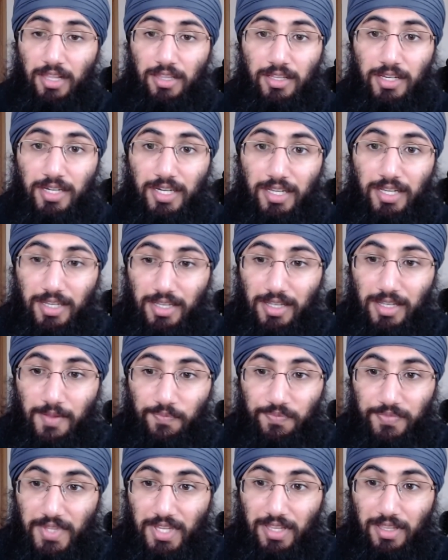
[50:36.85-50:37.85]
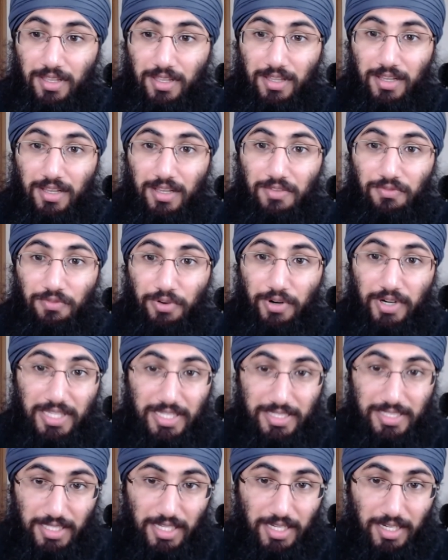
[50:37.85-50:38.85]
Look, for
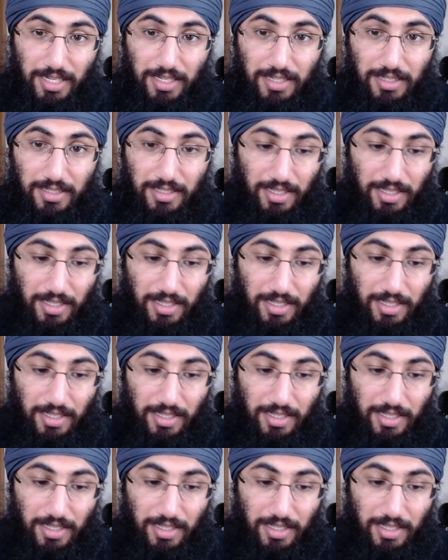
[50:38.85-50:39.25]
the Sikh,